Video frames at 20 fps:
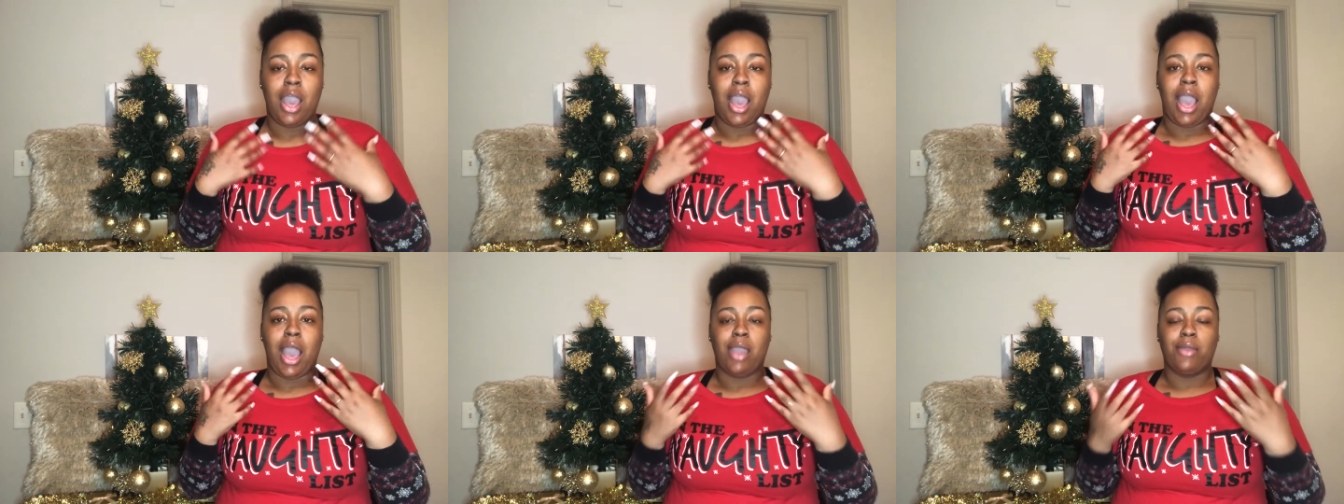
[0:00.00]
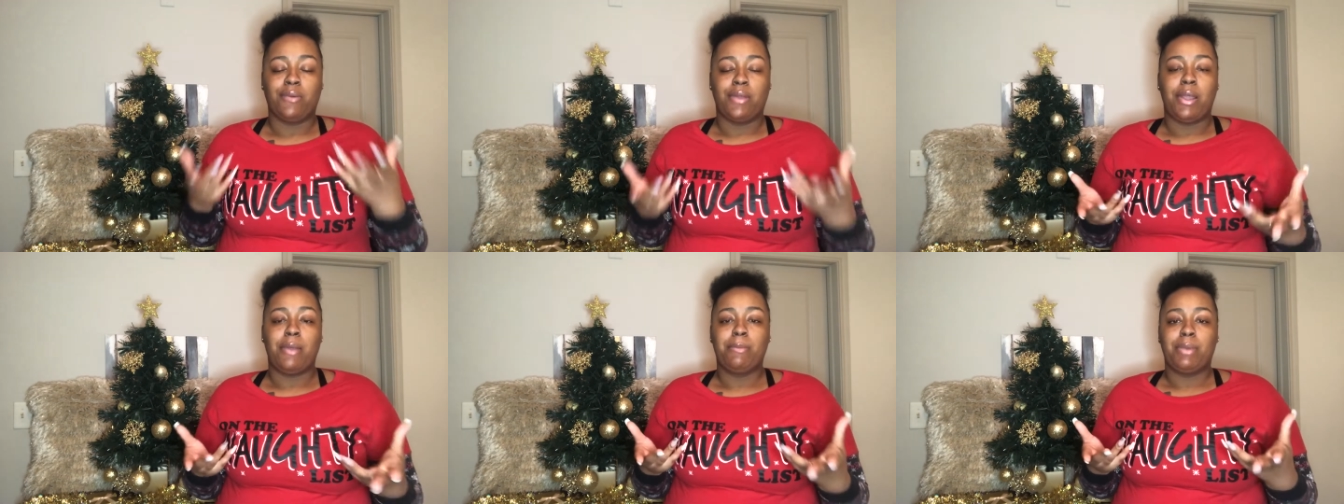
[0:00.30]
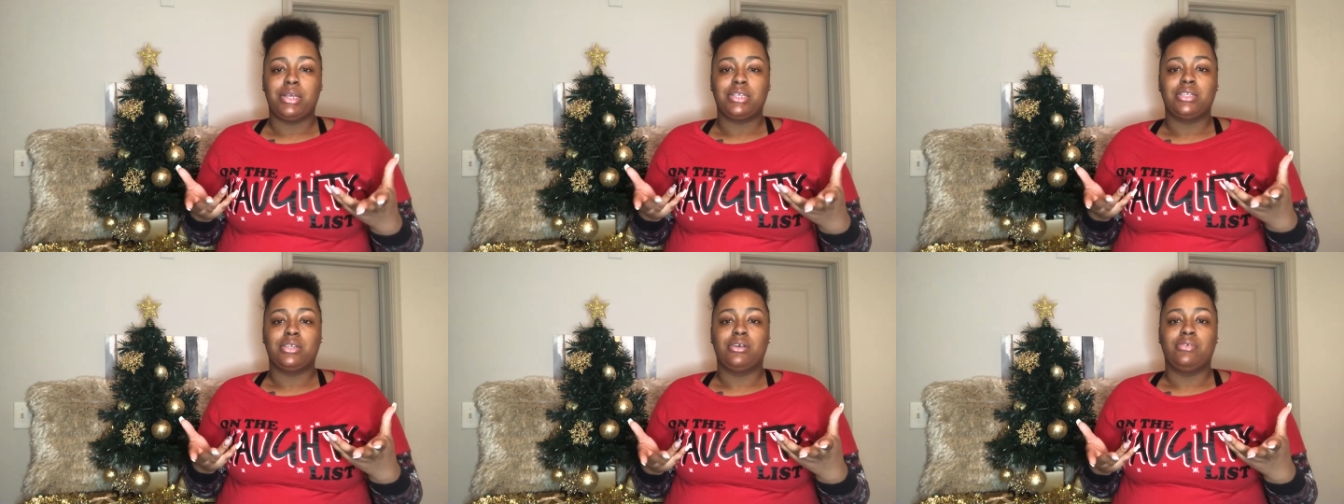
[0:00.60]
I wrapped
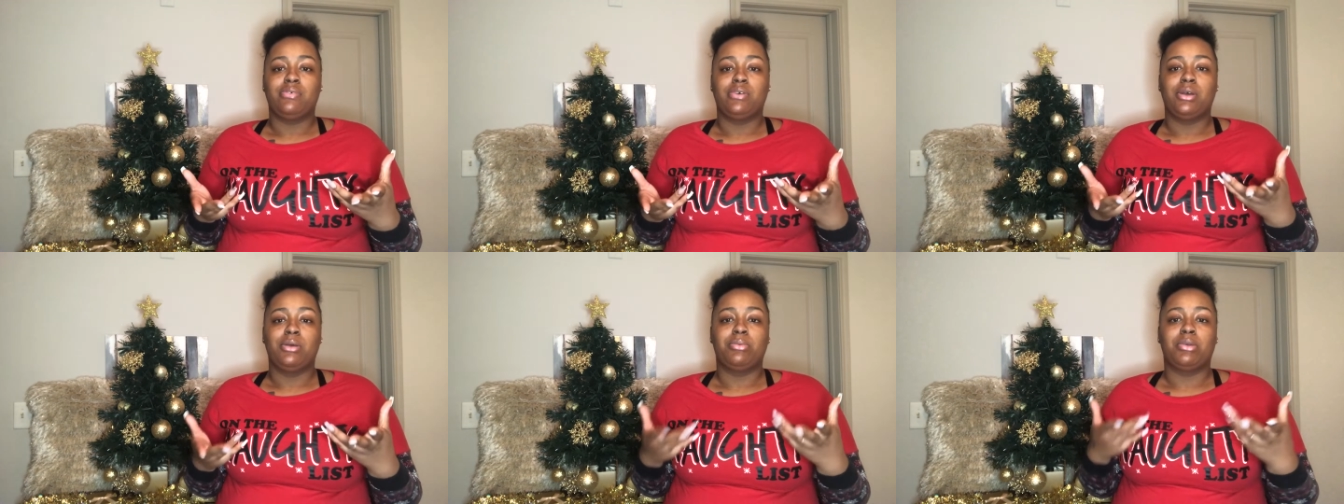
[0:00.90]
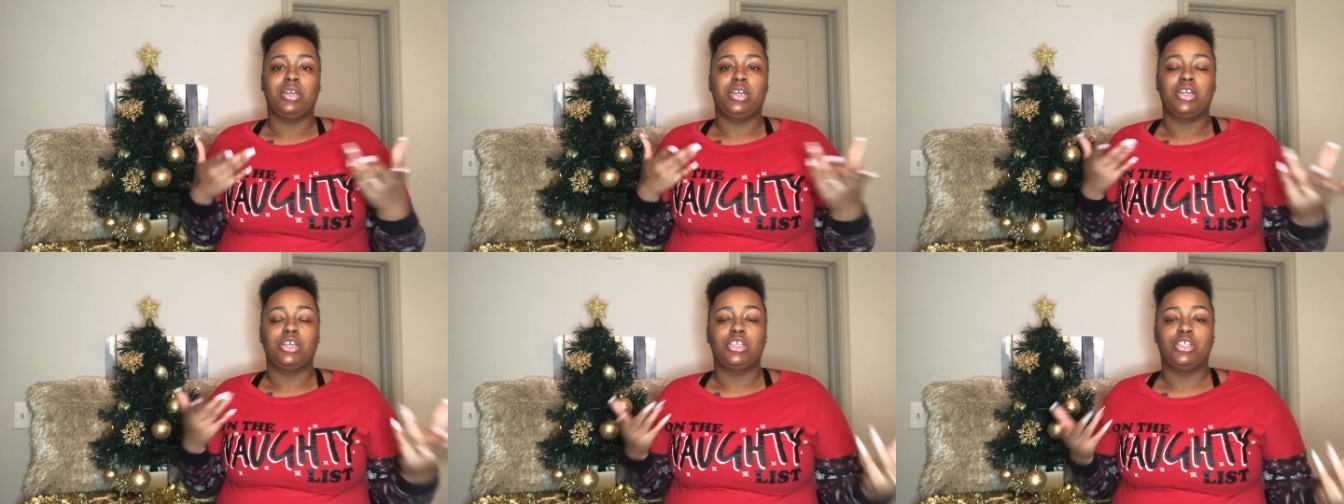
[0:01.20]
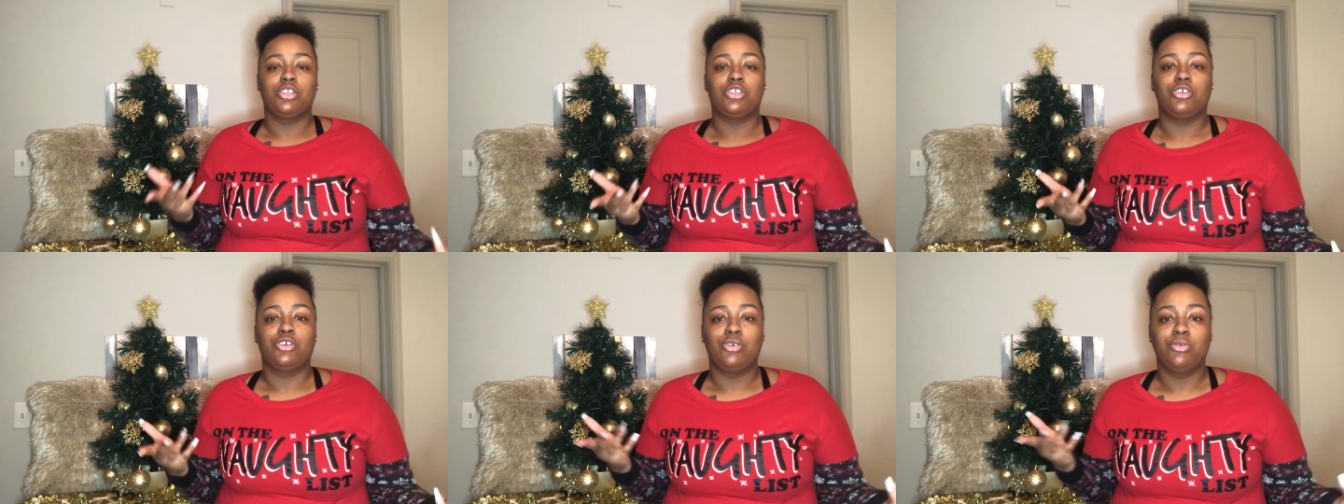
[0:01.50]
myself up and
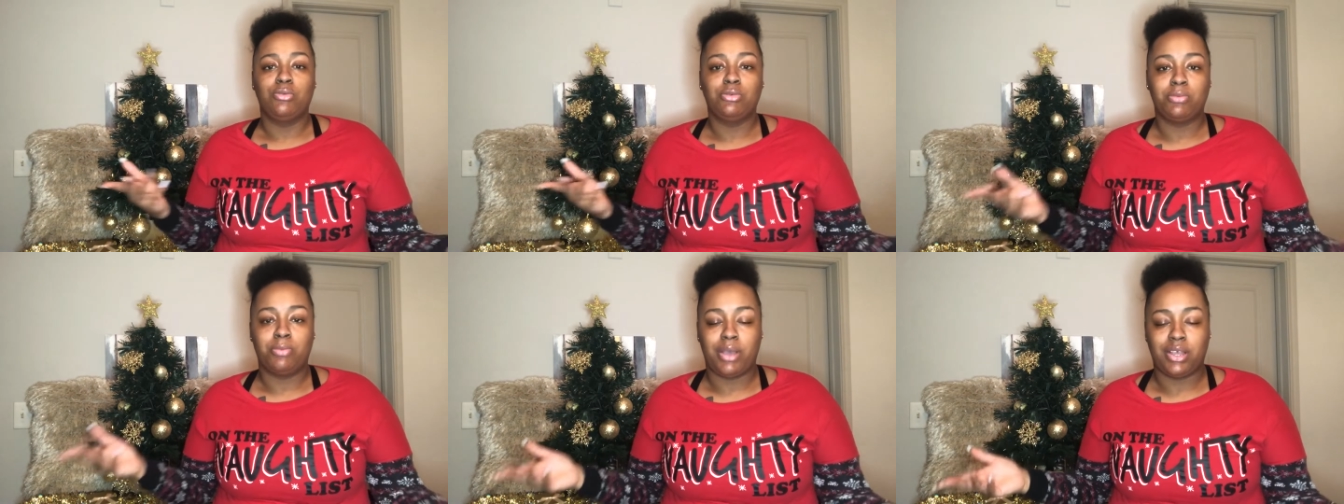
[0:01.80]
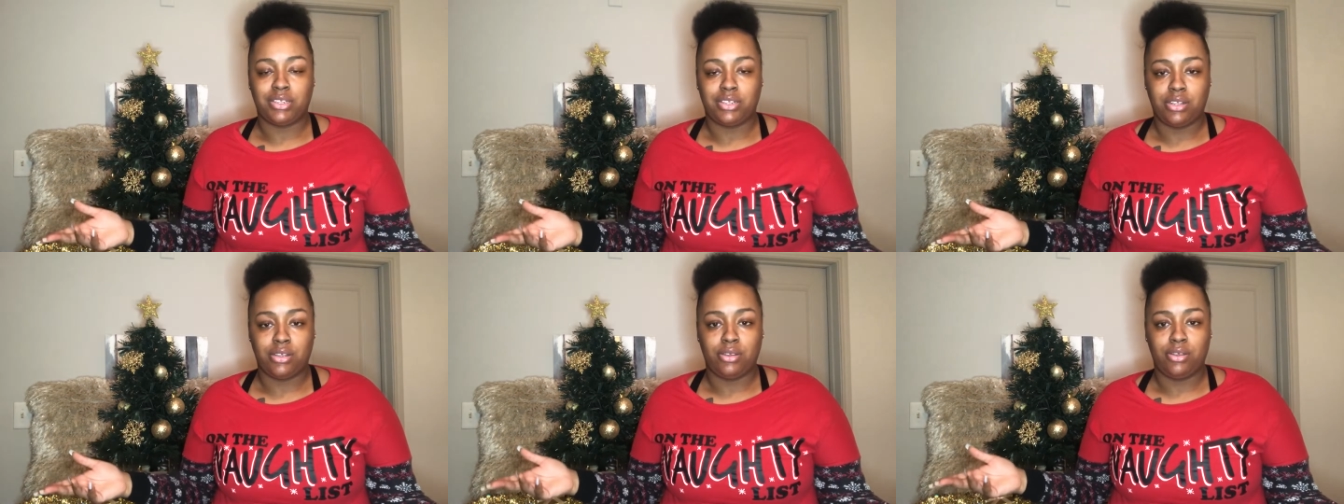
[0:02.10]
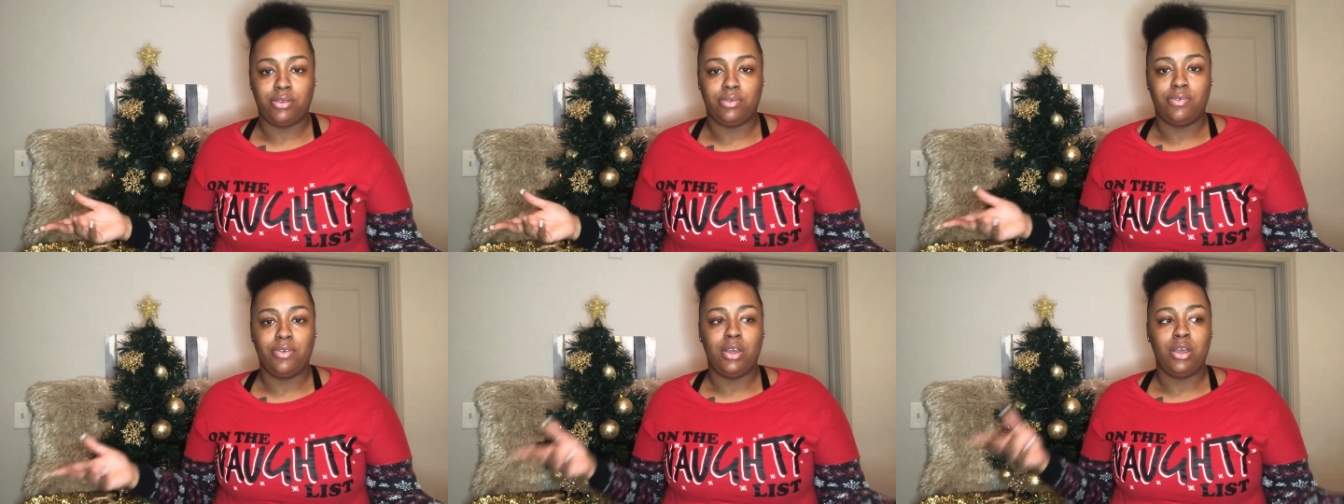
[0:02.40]
consumed
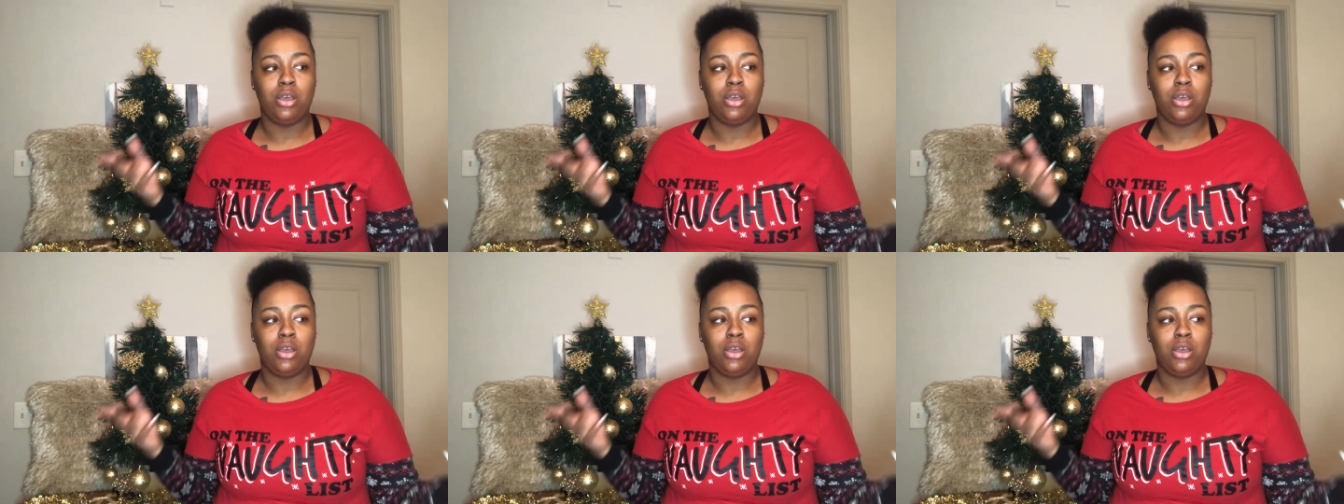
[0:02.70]
myself